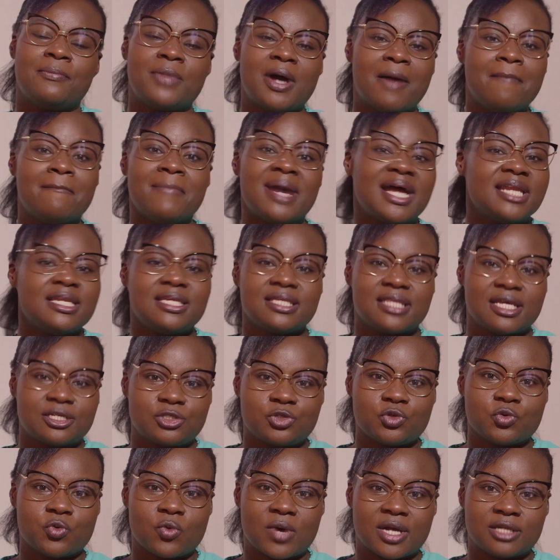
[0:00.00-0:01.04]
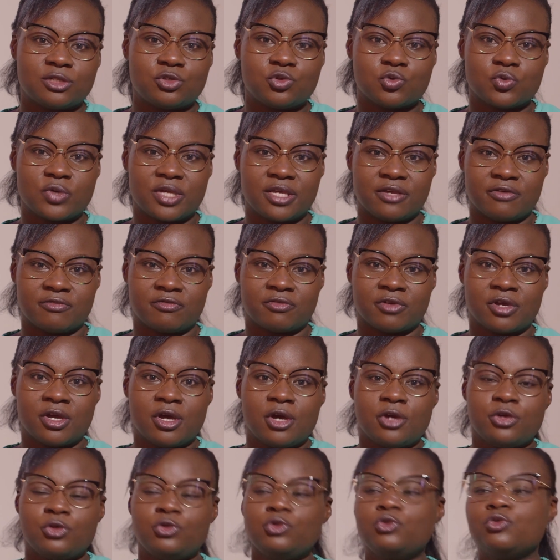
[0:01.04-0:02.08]
money that you want to give,
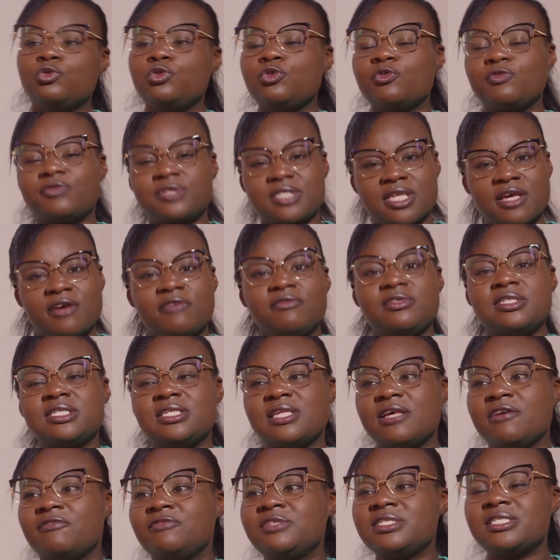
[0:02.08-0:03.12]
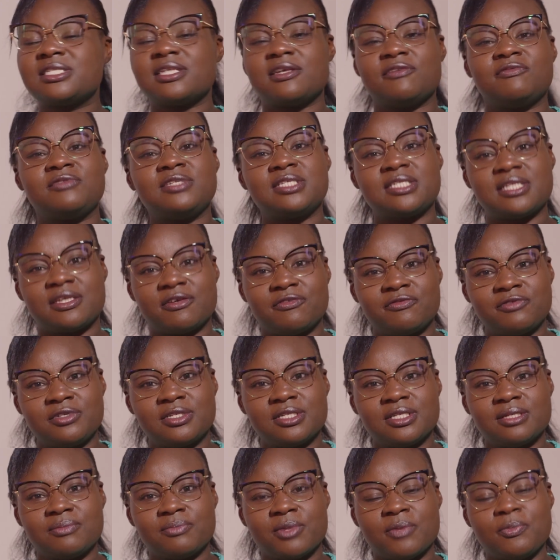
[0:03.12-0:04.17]
you've saved.
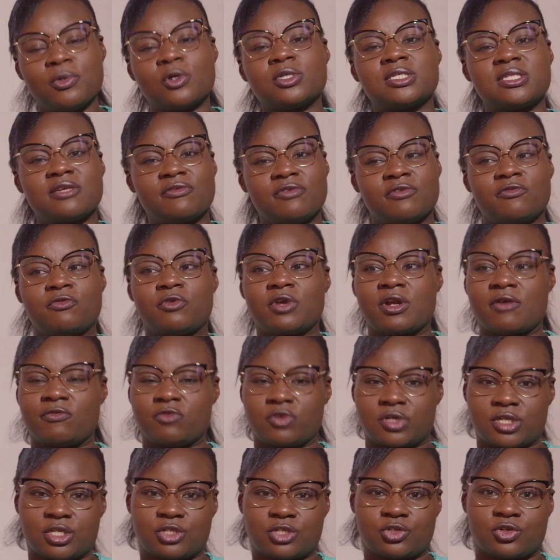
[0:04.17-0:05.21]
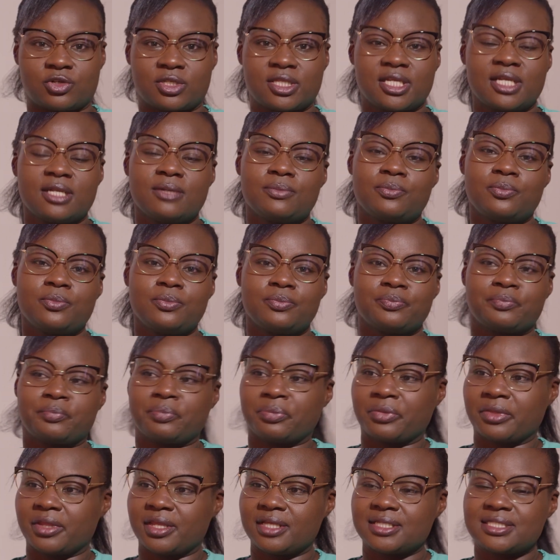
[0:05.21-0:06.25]
Maybe you're saving for a vacation, then
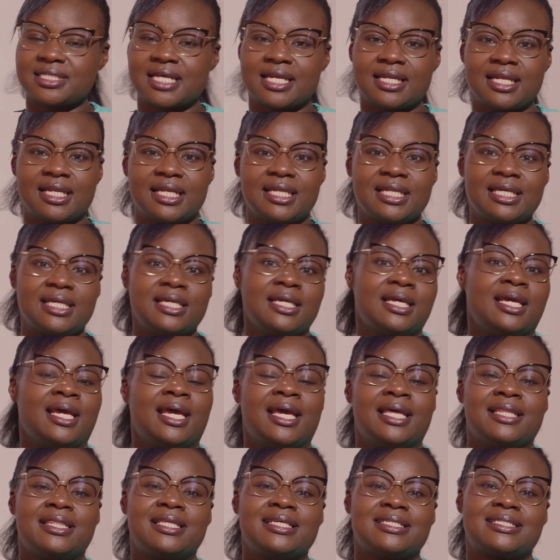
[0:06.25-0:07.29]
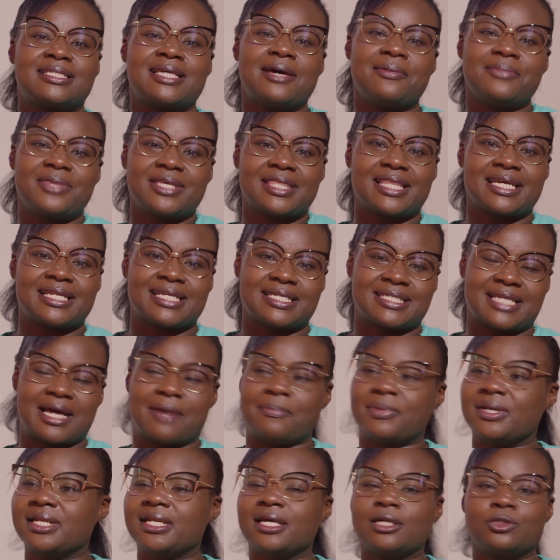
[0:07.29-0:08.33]
suddenly there's something that has
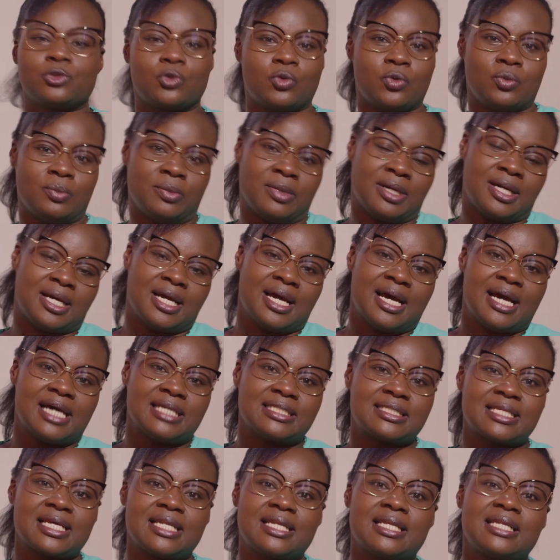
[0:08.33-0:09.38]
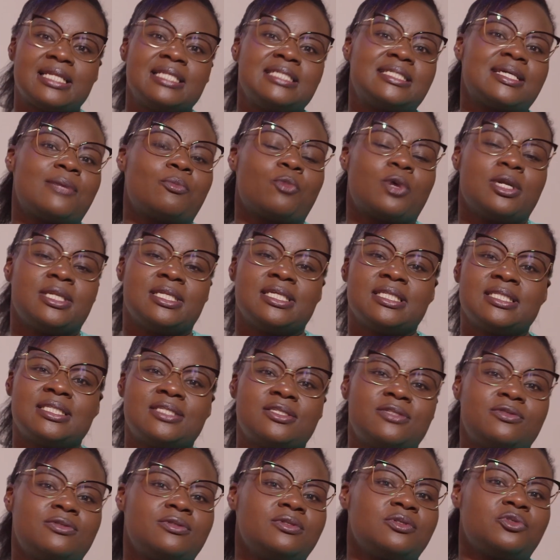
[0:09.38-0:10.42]
happened at home, and suddenly someone
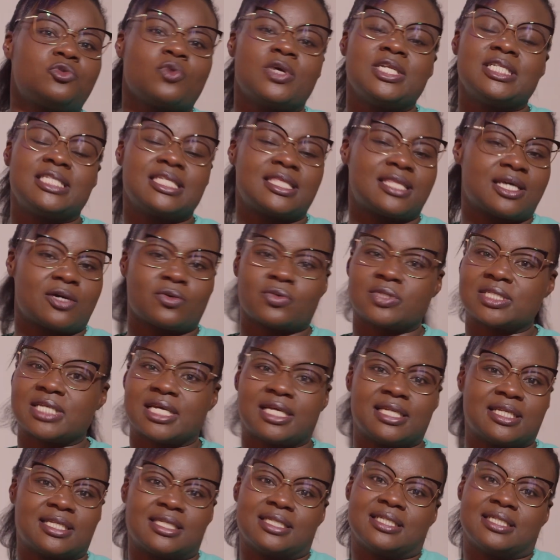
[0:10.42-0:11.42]
needs 20,000,